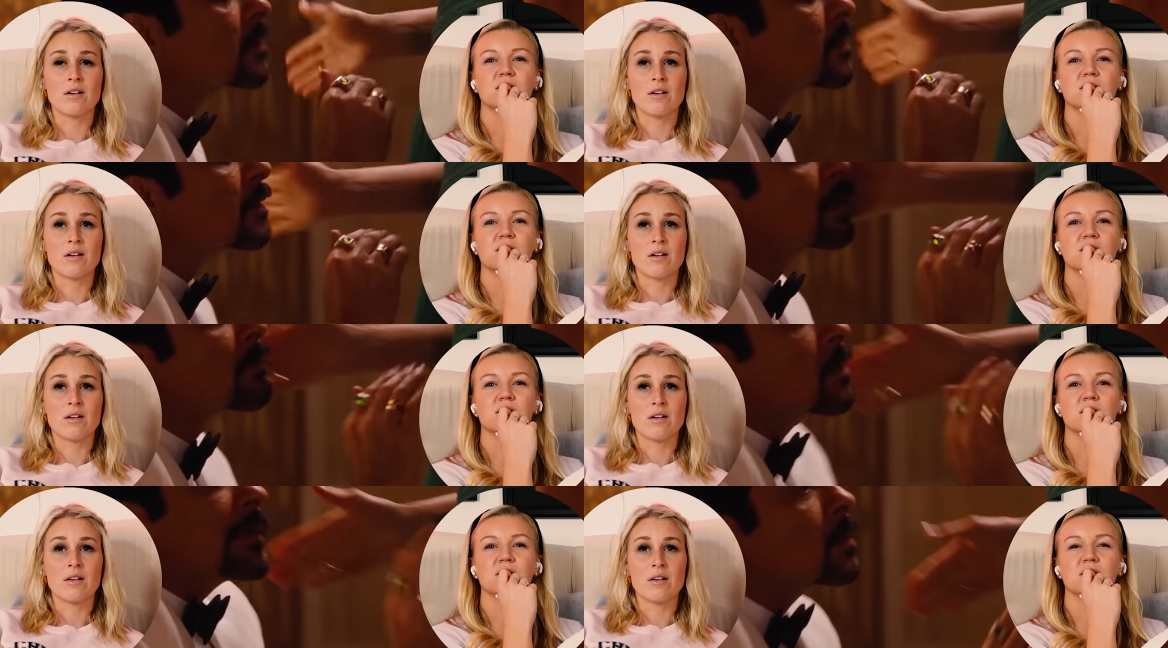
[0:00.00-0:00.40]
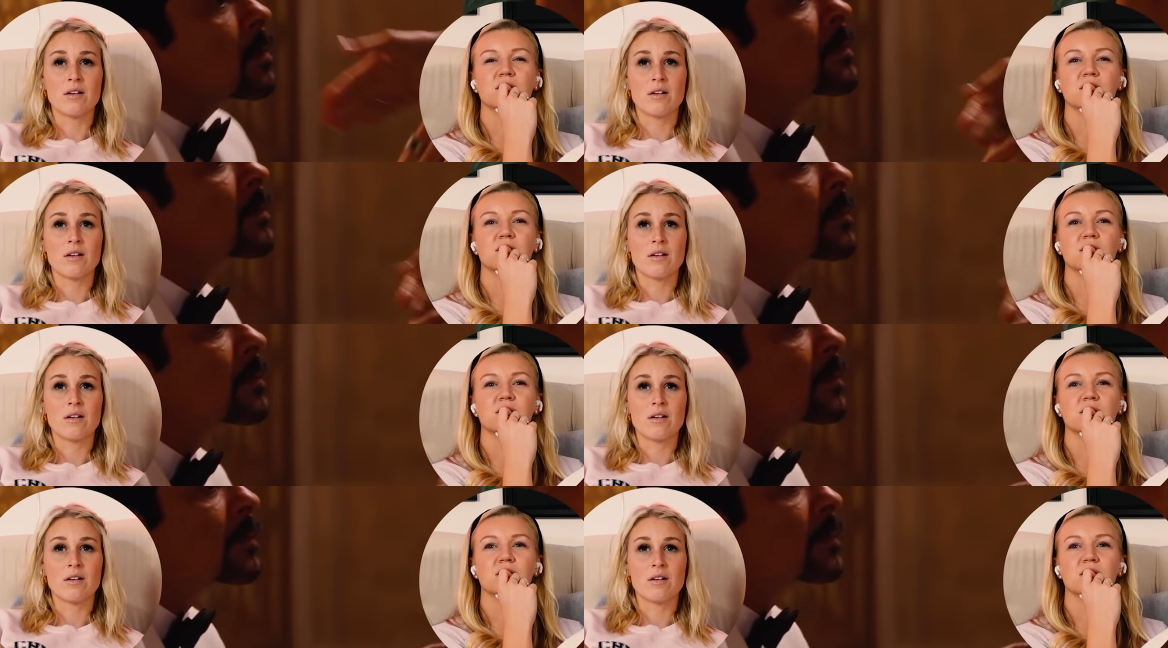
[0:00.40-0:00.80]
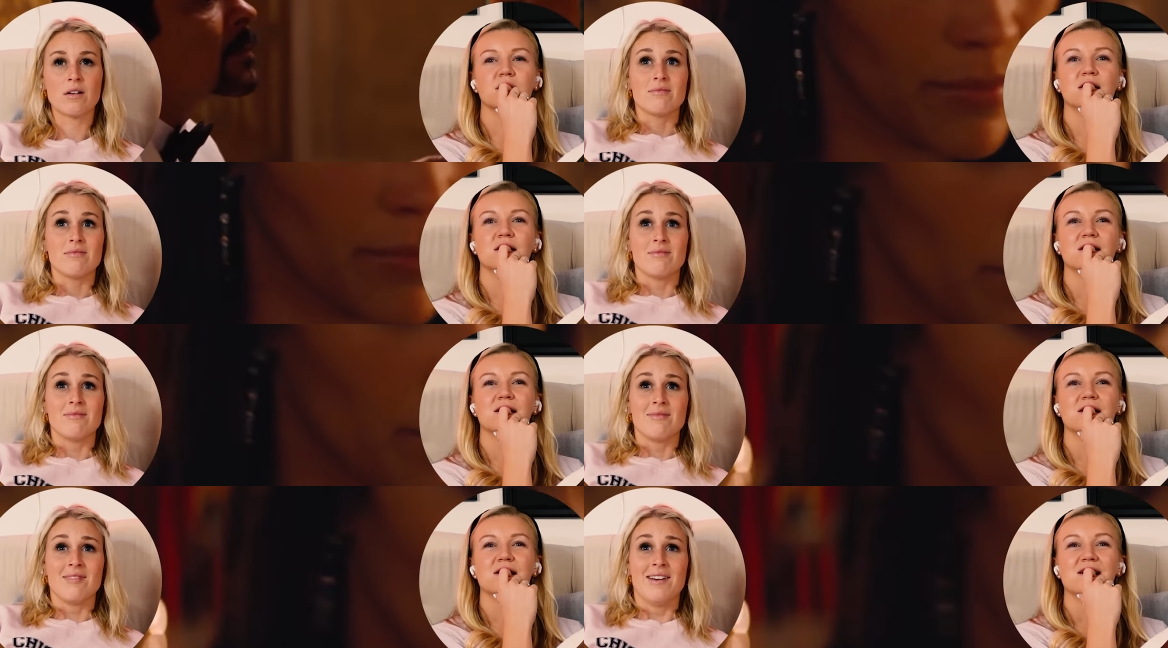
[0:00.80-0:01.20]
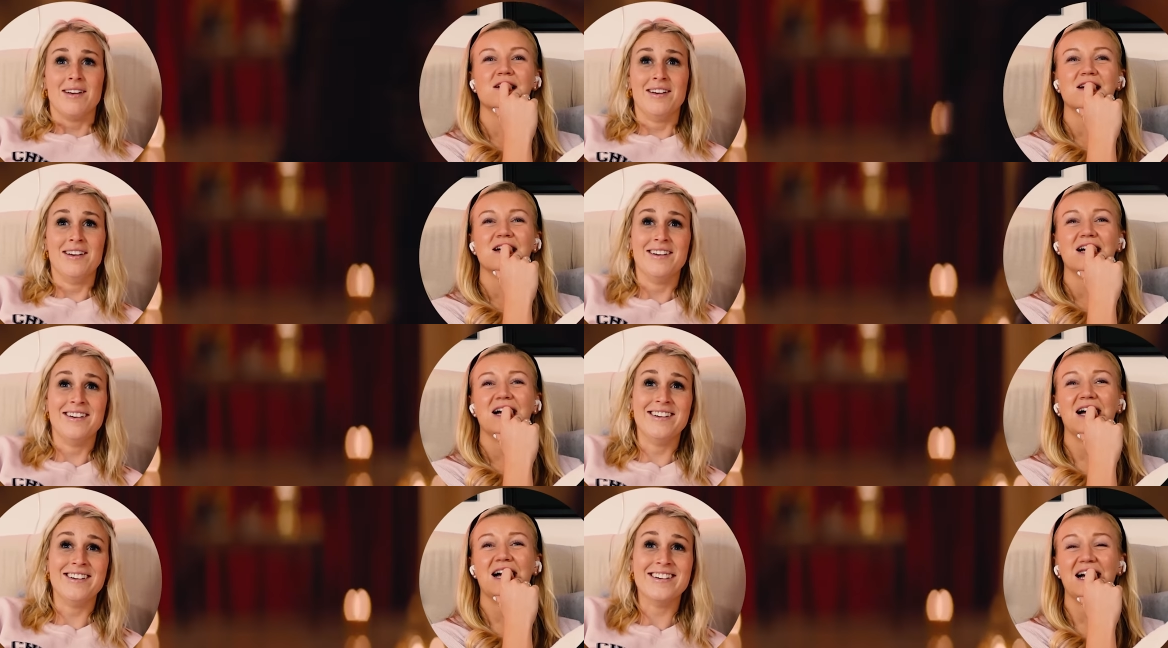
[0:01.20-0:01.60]

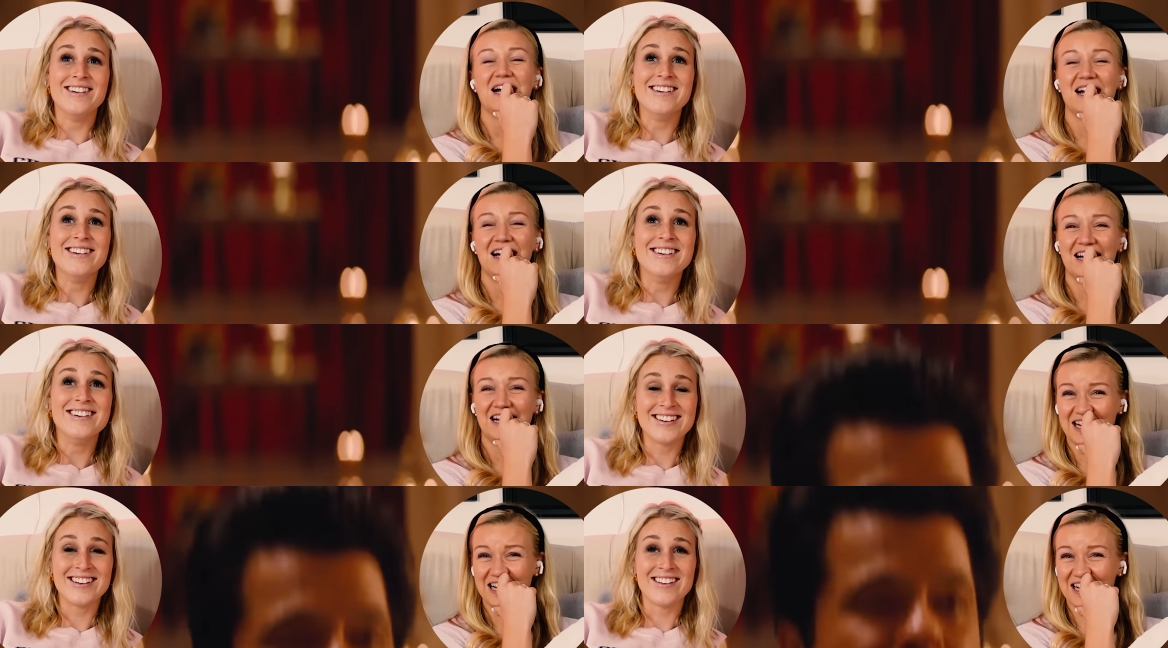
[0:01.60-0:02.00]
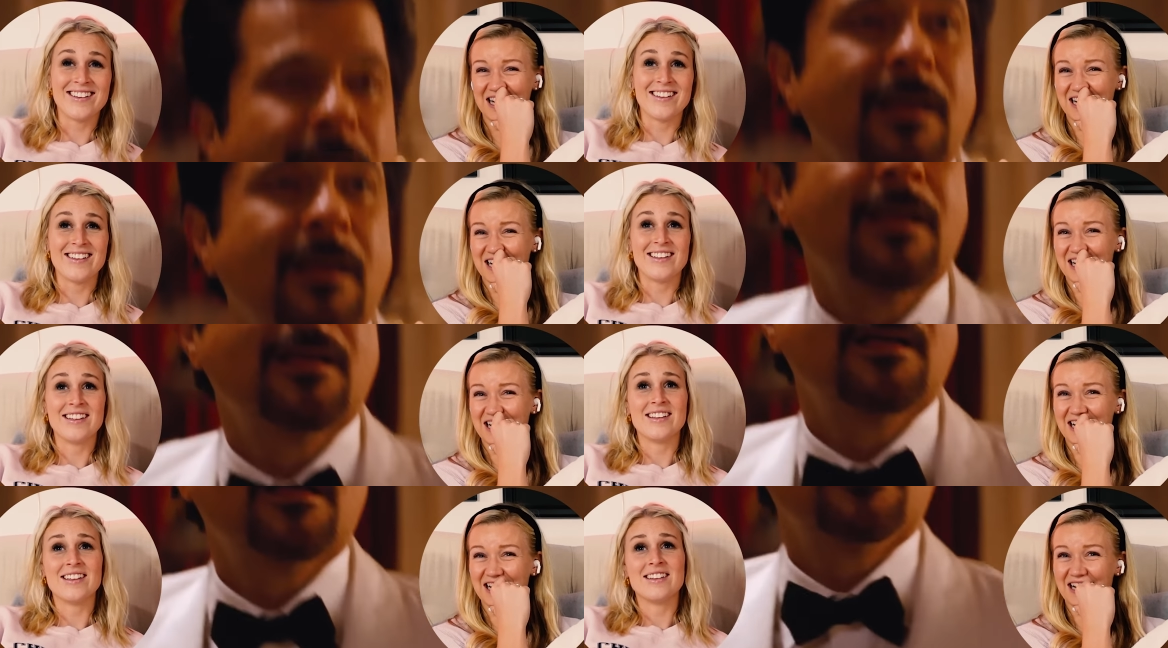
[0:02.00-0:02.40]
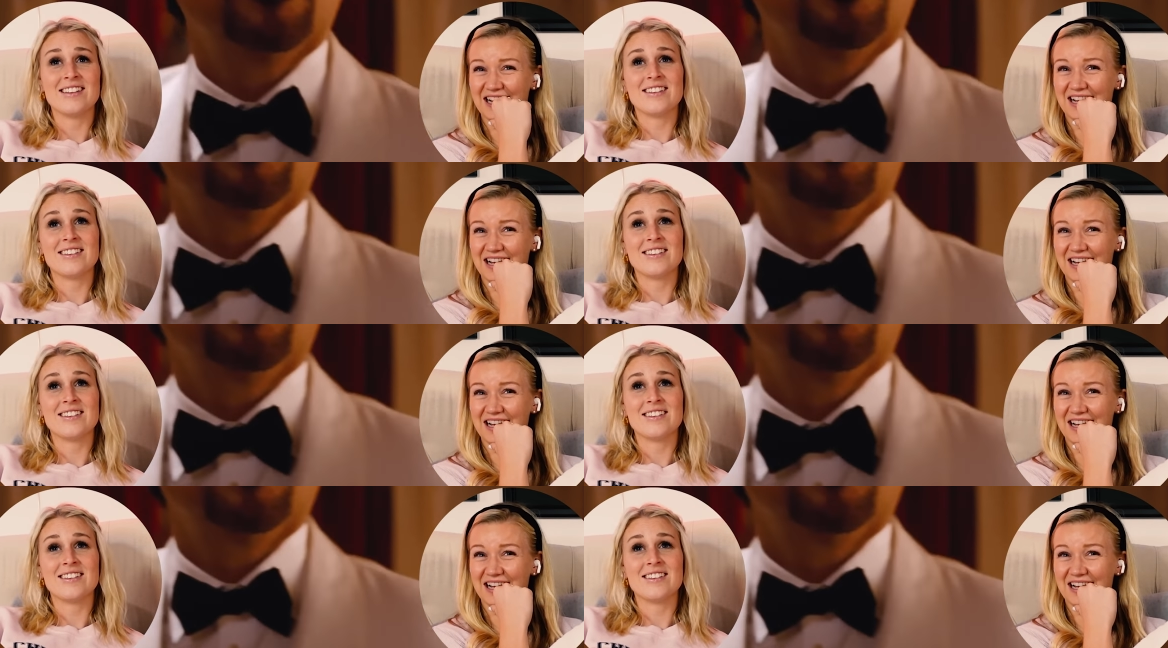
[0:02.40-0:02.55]
No one is speaking in this clip.